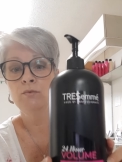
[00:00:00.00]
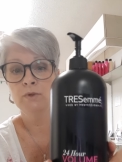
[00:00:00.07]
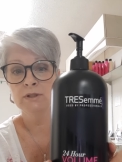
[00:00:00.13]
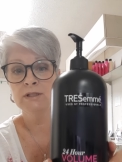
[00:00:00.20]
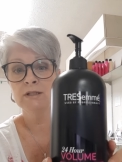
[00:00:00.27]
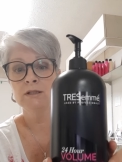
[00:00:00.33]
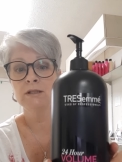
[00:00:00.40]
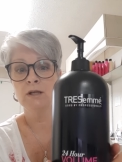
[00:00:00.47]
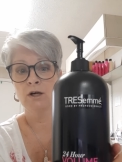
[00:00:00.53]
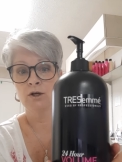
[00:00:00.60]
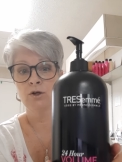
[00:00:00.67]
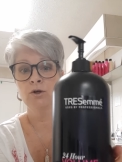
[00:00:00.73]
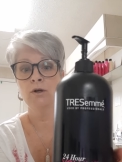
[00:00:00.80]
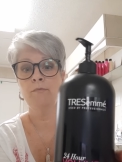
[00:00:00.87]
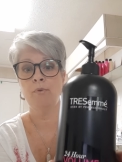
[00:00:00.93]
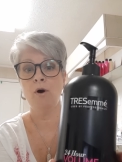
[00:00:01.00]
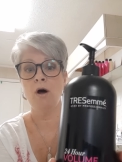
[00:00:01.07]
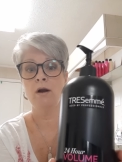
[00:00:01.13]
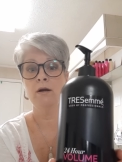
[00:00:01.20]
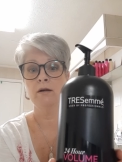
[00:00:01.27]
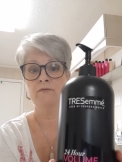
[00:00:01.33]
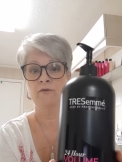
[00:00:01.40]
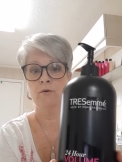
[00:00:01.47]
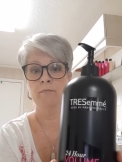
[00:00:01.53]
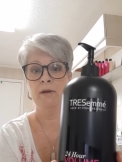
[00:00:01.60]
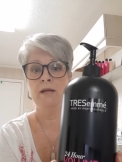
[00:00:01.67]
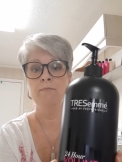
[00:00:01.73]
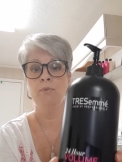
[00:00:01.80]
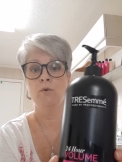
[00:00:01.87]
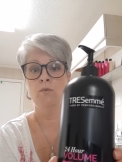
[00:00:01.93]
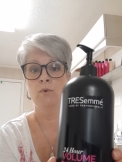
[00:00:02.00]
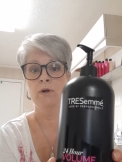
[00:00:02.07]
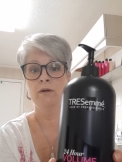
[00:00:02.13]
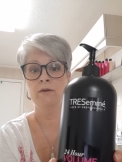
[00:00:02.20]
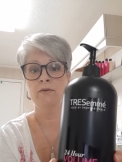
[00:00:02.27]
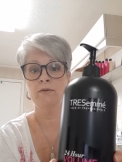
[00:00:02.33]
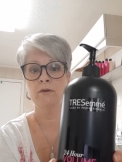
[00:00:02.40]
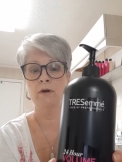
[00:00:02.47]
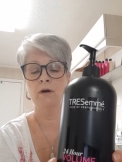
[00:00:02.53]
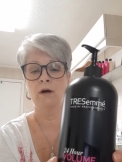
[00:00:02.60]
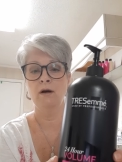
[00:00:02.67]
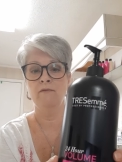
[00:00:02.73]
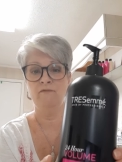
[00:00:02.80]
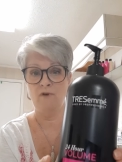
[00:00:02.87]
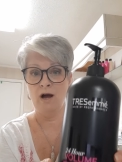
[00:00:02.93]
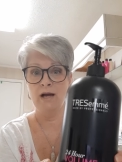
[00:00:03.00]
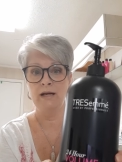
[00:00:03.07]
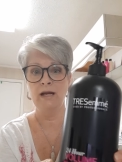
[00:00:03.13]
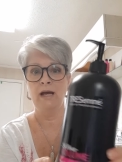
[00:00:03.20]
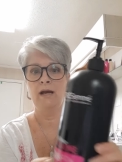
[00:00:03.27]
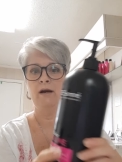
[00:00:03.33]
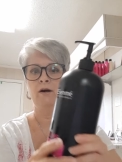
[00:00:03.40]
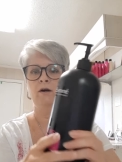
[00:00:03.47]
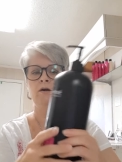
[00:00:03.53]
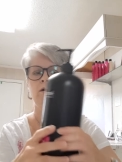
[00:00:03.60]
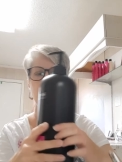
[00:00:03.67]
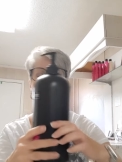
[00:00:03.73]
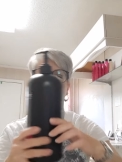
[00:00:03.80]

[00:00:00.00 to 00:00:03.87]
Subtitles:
This is a good product for people with fine hair.